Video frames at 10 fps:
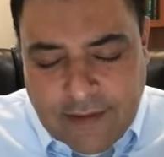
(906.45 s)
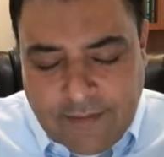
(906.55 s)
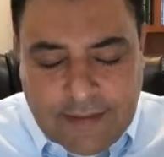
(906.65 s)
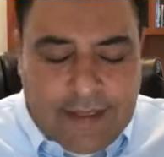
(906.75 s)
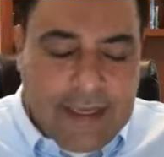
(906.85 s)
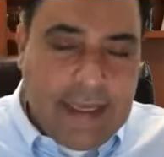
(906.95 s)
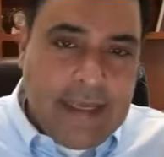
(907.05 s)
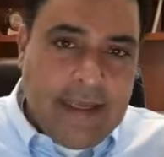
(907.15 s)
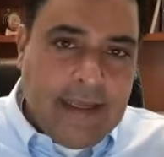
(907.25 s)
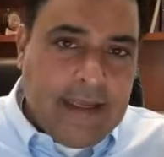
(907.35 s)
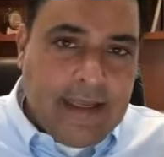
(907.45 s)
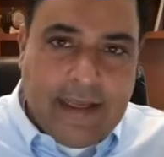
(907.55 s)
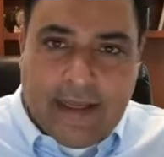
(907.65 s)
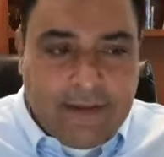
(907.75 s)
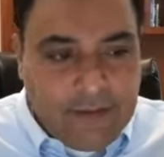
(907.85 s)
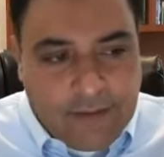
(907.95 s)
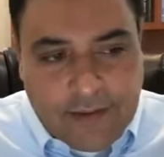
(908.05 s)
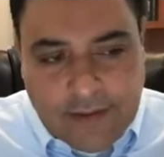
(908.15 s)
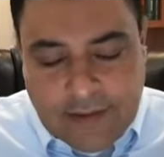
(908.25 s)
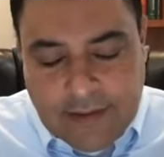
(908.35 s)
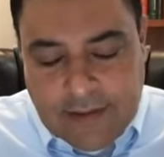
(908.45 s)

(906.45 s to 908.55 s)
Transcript: fatigue and can't do it,